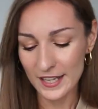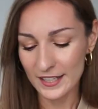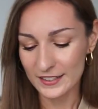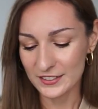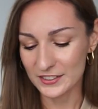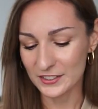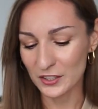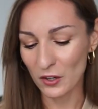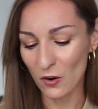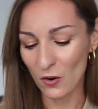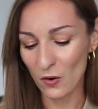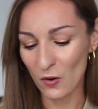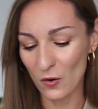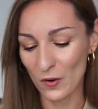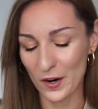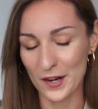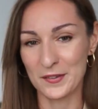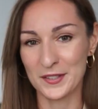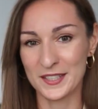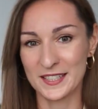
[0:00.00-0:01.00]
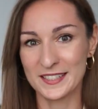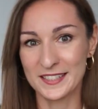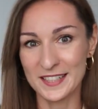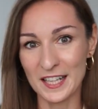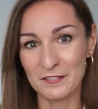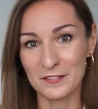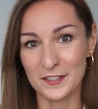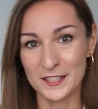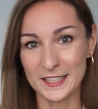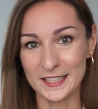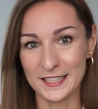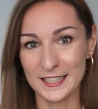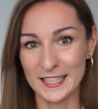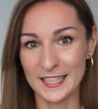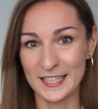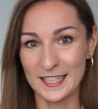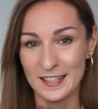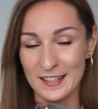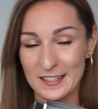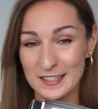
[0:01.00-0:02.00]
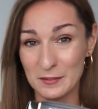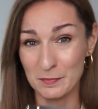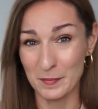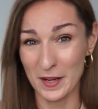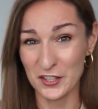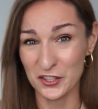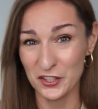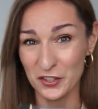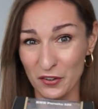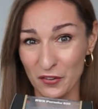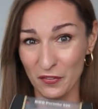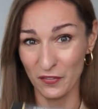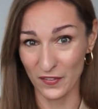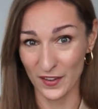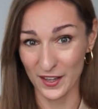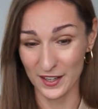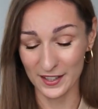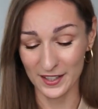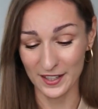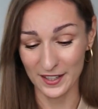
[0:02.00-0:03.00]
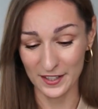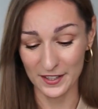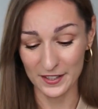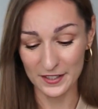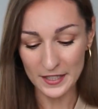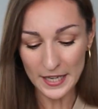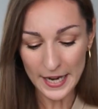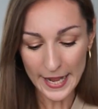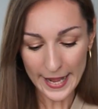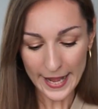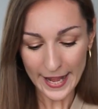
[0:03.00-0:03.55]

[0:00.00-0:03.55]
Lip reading: So it's definitely a special thing here.